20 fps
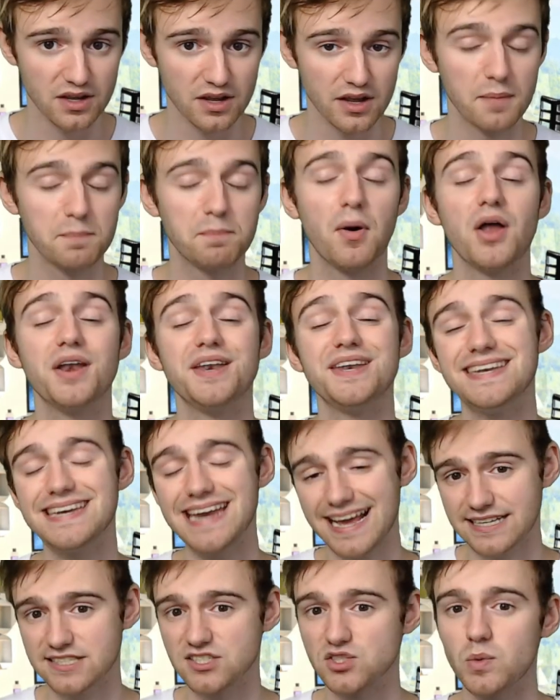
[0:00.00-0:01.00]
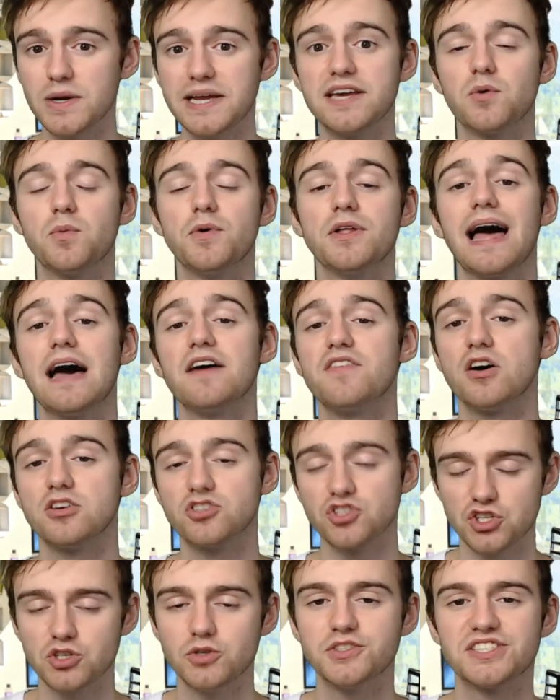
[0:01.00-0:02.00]
but next week we'll have our
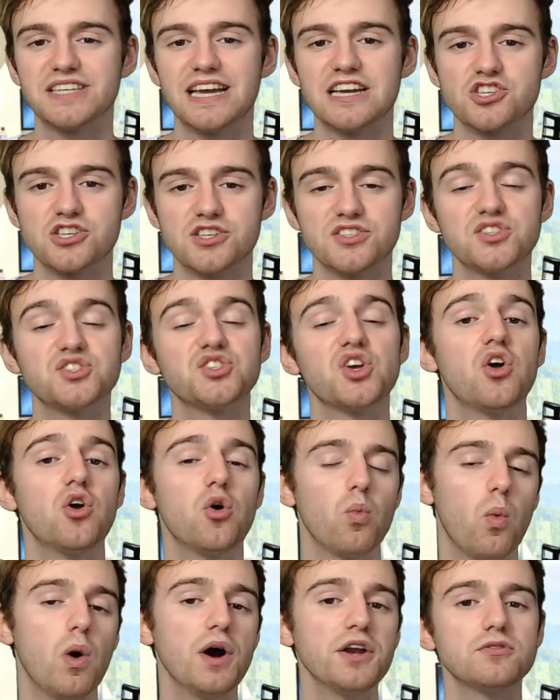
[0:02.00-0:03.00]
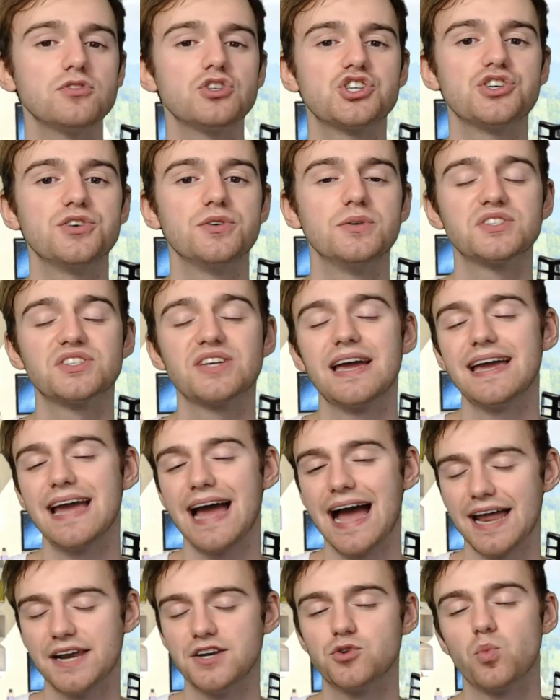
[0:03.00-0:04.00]
2 sessions, one on Tuesday
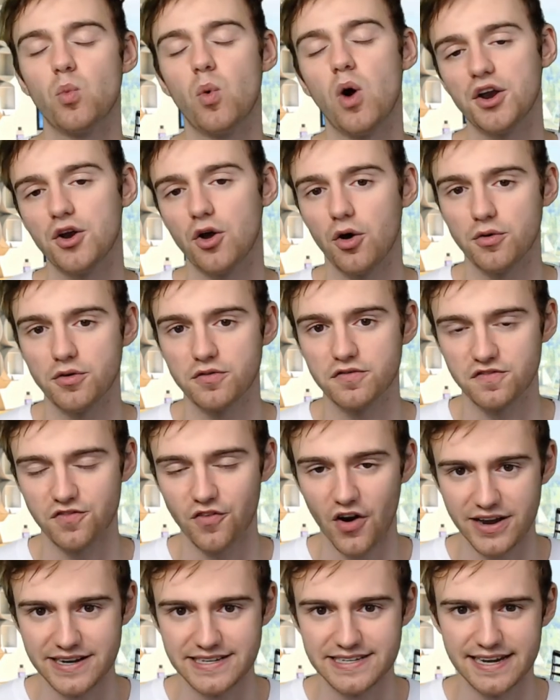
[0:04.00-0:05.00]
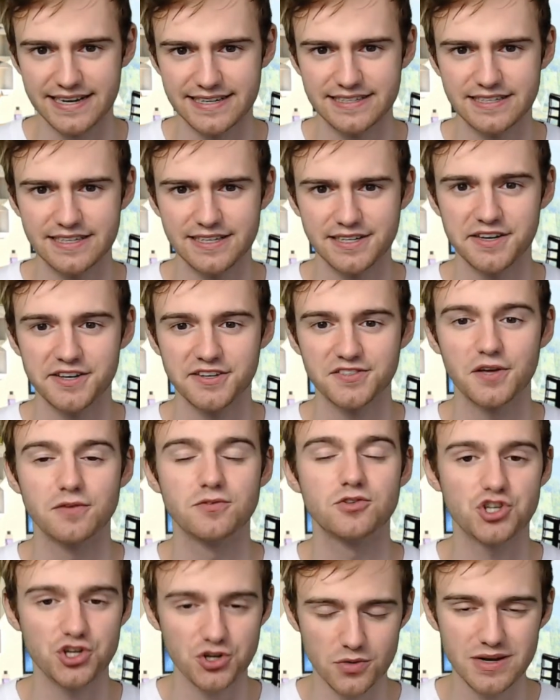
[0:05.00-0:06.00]
and one on Friday. So
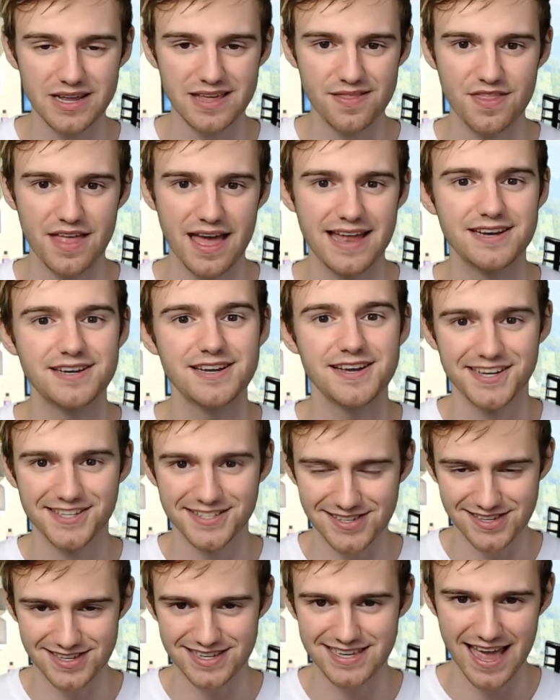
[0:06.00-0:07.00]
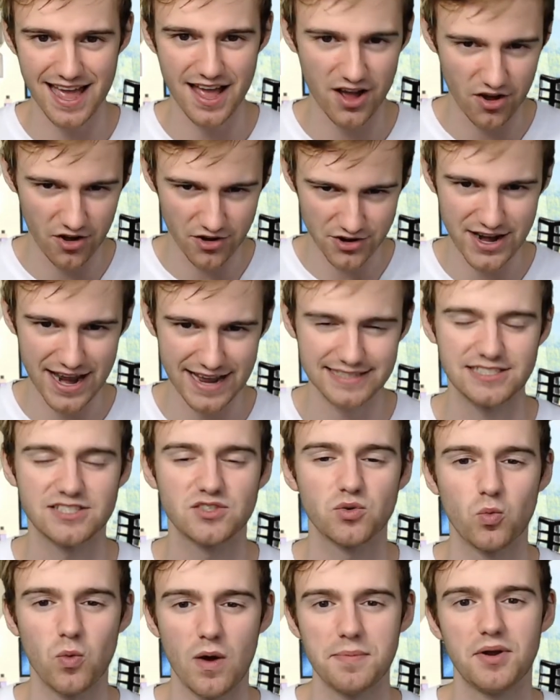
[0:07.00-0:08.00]
tune in then to get our next
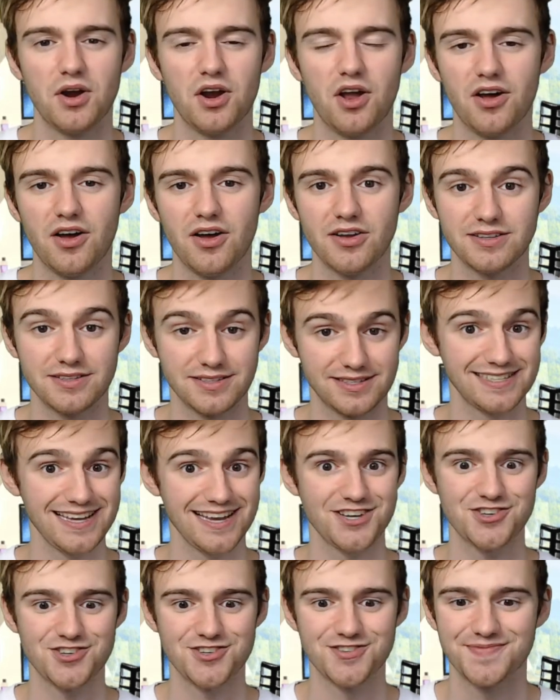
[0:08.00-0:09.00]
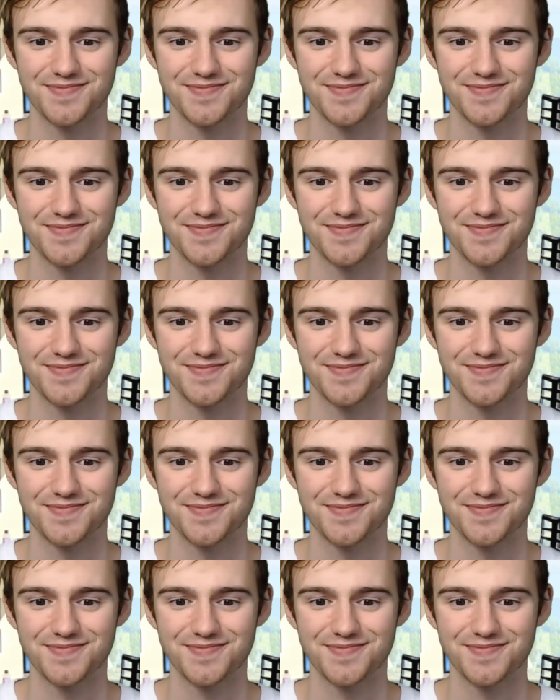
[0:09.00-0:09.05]
webinar session.